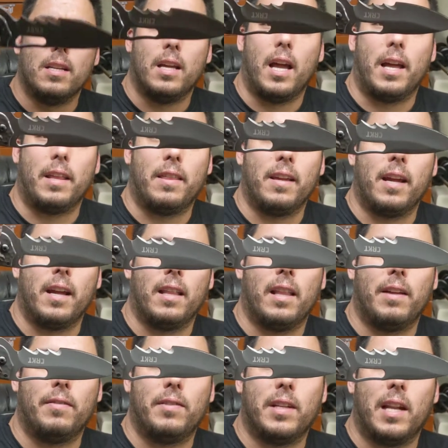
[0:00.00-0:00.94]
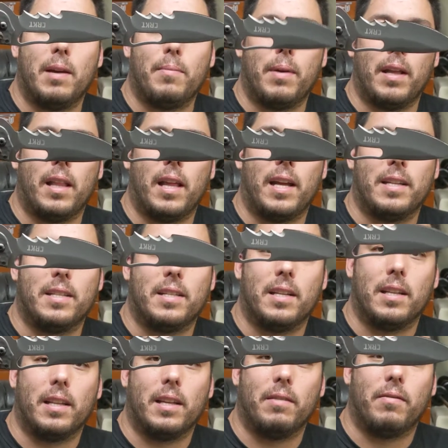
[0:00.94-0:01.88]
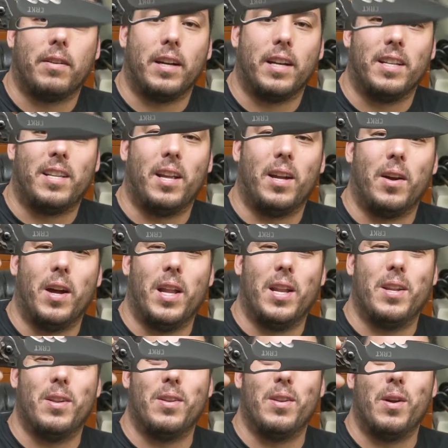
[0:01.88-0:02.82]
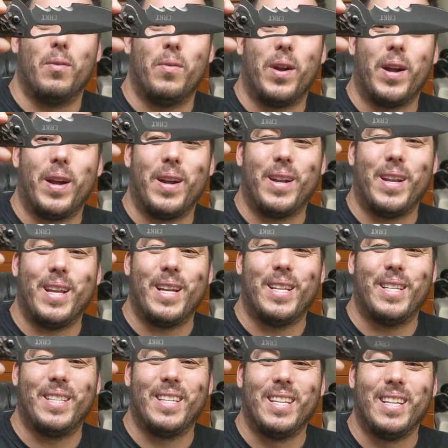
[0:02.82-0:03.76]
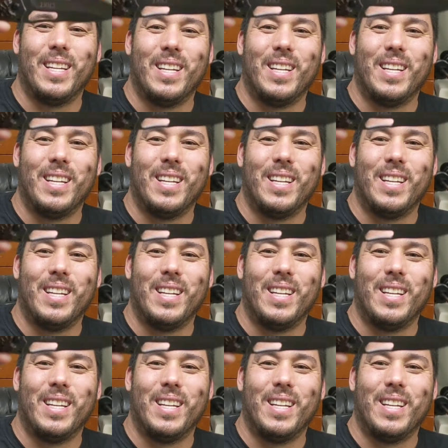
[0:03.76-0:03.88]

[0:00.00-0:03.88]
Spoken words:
I think I left it at my last delivery, so I don't know where it is.